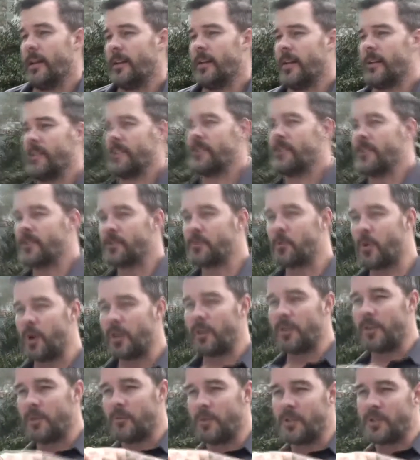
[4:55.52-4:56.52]
Now there's this
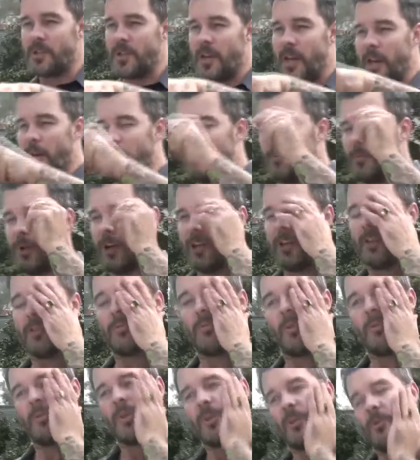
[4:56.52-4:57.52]
one that was, I don't know
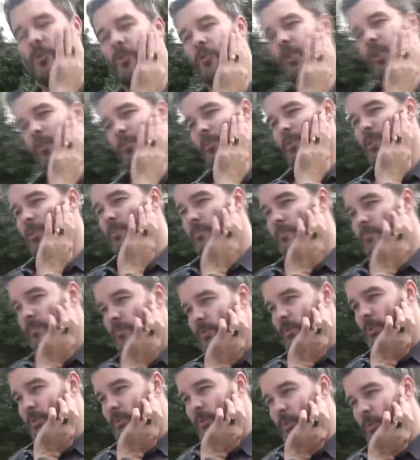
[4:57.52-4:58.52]
what we called it.
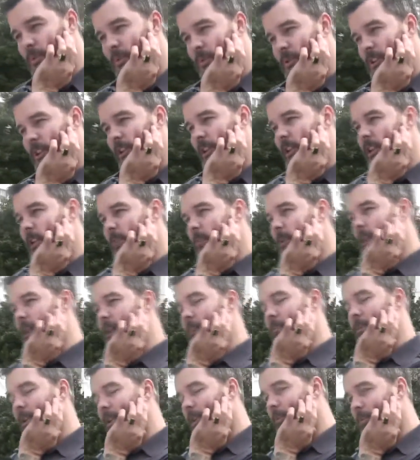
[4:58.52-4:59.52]
We were thinking about
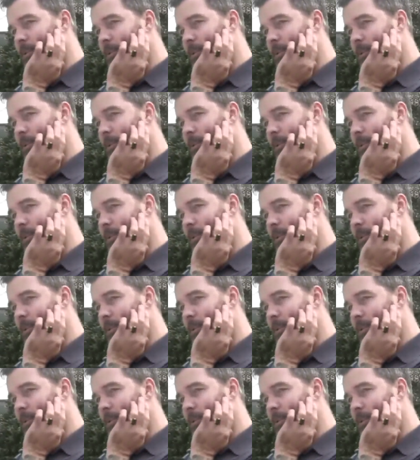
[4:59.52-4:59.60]
that being a